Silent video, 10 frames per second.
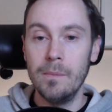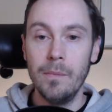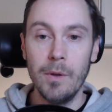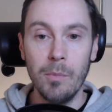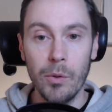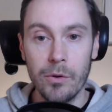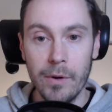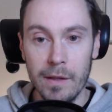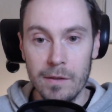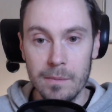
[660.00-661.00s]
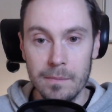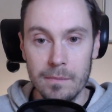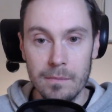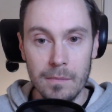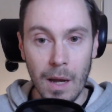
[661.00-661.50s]
They're both great.
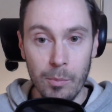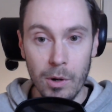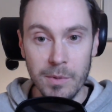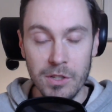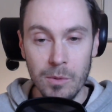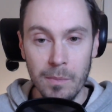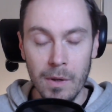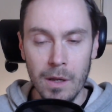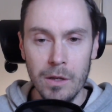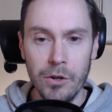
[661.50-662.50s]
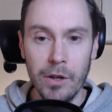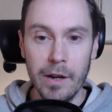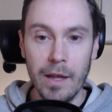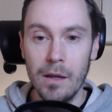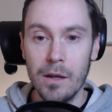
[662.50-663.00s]
I promise you, you're going
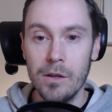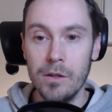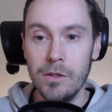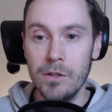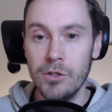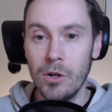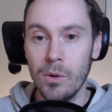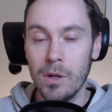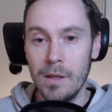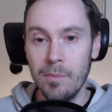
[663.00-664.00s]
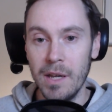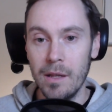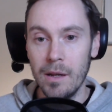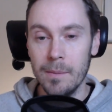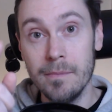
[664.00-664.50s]
to get a good joke in the
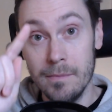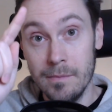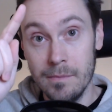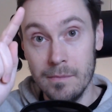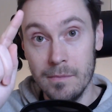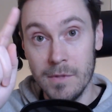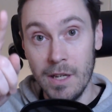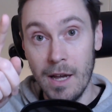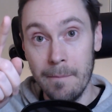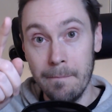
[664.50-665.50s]
beginning. See ya.